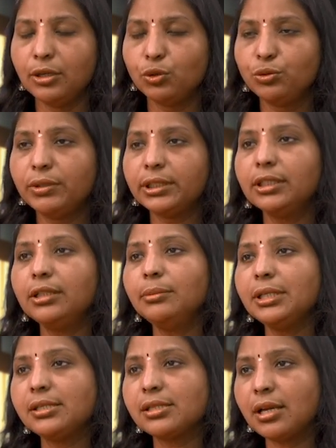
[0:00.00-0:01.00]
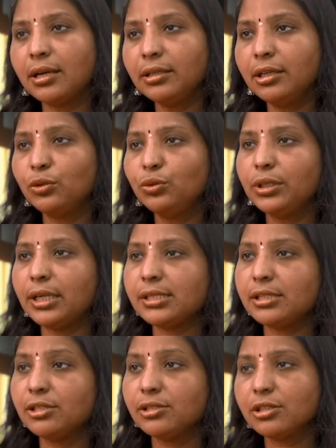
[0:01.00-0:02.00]
Udvartanam is stand out as
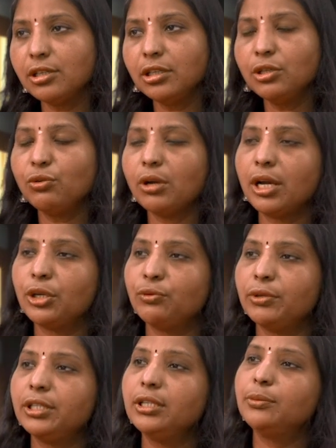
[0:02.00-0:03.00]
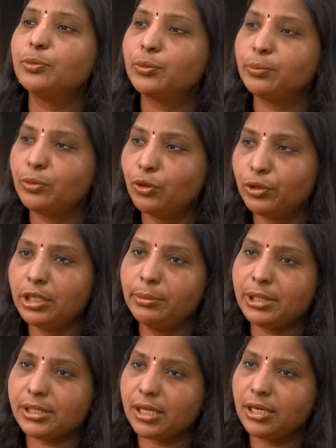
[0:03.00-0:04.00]
a distinctive Ayurvedic powder
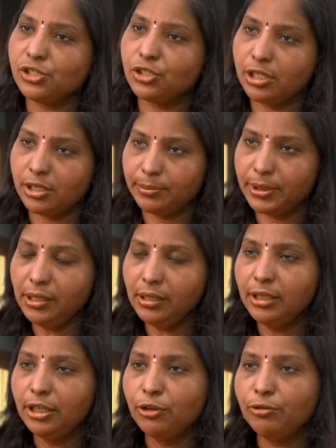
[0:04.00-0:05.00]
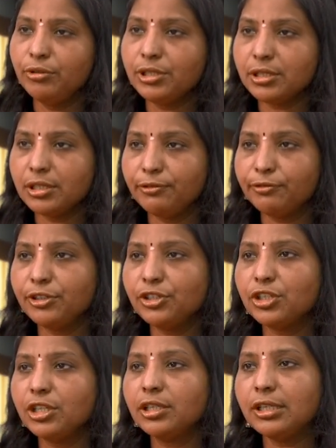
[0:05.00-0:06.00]
massage therapy which
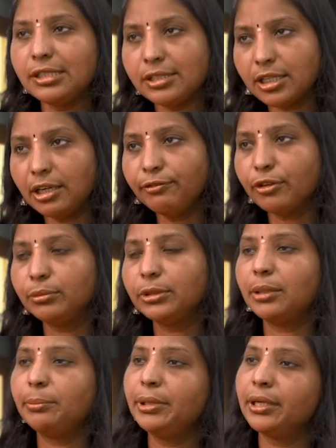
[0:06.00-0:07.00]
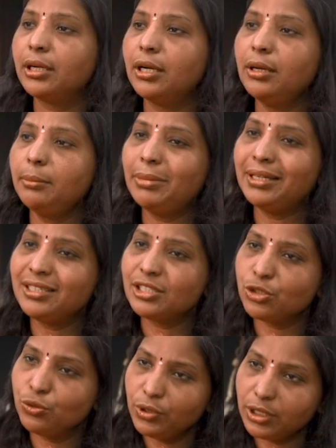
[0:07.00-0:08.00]
differentiates itself from the Abhyanga by its
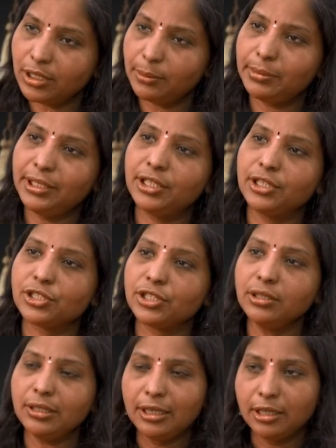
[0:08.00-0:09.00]
unique application